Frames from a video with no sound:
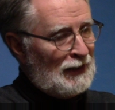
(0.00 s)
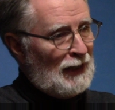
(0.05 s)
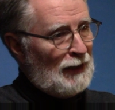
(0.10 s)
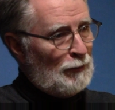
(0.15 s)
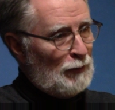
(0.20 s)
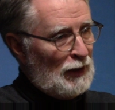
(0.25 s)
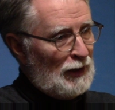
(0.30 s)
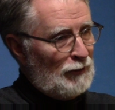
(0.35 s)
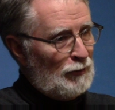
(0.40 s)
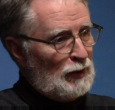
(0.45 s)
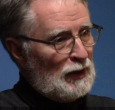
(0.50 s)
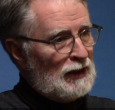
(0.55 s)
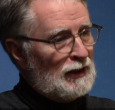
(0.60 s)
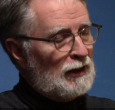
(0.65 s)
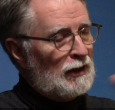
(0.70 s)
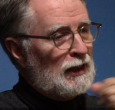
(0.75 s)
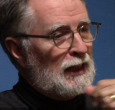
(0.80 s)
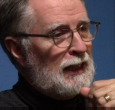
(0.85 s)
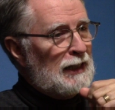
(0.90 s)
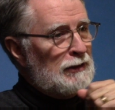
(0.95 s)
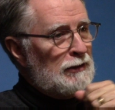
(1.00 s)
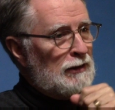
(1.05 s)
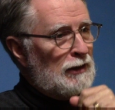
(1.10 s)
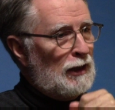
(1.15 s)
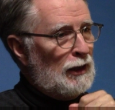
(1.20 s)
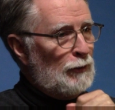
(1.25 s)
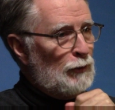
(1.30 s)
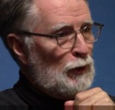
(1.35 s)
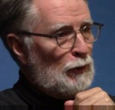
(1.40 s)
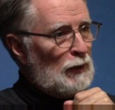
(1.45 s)
that may have been the last
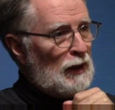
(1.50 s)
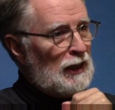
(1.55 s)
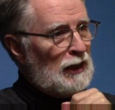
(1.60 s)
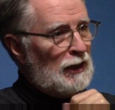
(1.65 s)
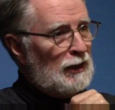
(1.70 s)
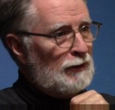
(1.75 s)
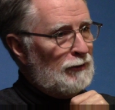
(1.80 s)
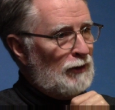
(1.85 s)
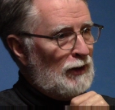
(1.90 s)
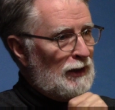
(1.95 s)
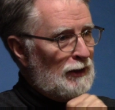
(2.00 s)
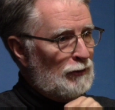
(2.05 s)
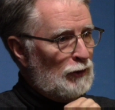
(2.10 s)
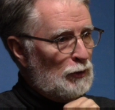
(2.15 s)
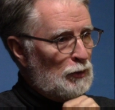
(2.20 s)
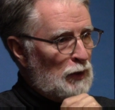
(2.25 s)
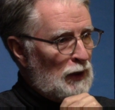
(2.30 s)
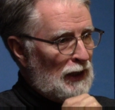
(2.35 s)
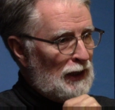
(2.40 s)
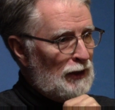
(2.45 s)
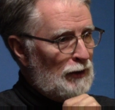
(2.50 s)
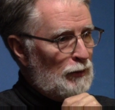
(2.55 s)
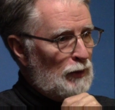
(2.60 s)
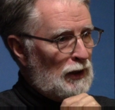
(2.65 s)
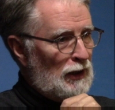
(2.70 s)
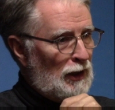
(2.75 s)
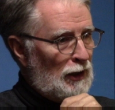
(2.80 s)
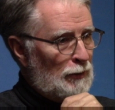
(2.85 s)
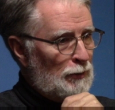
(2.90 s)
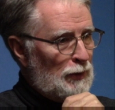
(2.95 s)
time in my life I ever played
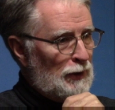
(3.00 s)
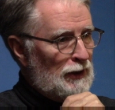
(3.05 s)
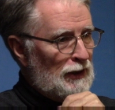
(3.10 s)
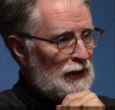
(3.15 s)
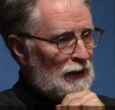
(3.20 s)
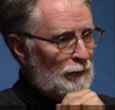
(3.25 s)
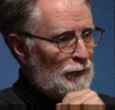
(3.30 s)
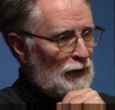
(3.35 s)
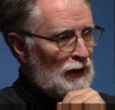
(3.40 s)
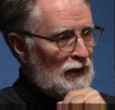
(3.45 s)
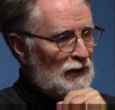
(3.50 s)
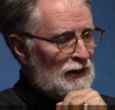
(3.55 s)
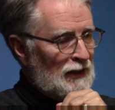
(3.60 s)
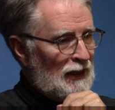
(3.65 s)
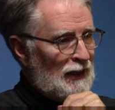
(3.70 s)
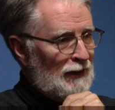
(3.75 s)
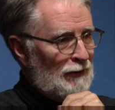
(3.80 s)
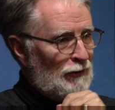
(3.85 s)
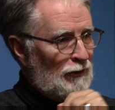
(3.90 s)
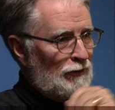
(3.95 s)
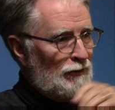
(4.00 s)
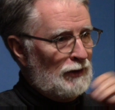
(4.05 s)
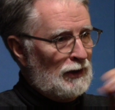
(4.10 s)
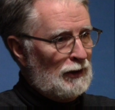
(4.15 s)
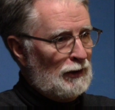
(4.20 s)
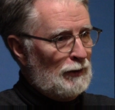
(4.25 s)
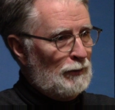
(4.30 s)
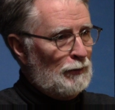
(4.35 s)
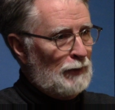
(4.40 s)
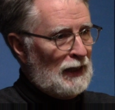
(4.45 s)
Monopoly, because I have a
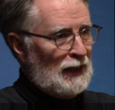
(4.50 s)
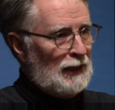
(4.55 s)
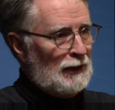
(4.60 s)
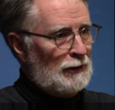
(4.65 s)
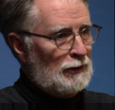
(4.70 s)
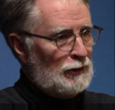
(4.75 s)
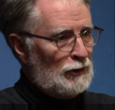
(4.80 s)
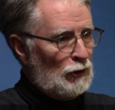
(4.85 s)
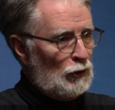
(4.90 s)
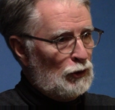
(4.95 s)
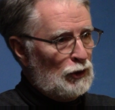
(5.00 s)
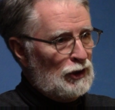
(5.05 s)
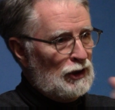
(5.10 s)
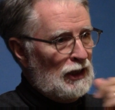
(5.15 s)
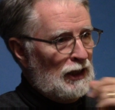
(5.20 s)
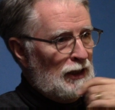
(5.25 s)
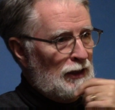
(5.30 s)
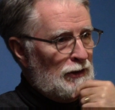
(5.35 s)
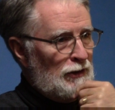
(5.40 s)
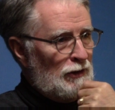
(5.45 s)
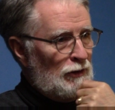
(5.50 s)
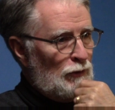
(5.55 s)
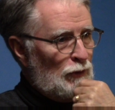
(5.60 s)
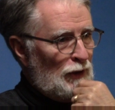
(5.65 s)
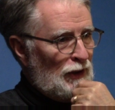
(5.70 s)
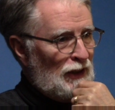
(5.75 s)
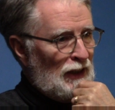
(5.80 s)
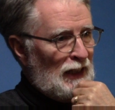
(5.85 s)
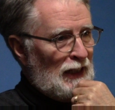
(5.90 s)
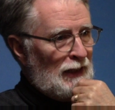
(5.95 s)
very bad association
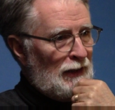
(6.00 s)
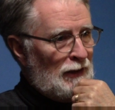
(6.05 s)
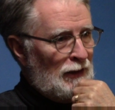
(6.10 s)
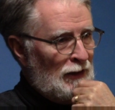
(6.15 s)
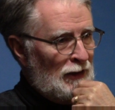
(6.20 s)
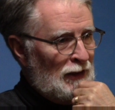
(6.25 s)
with that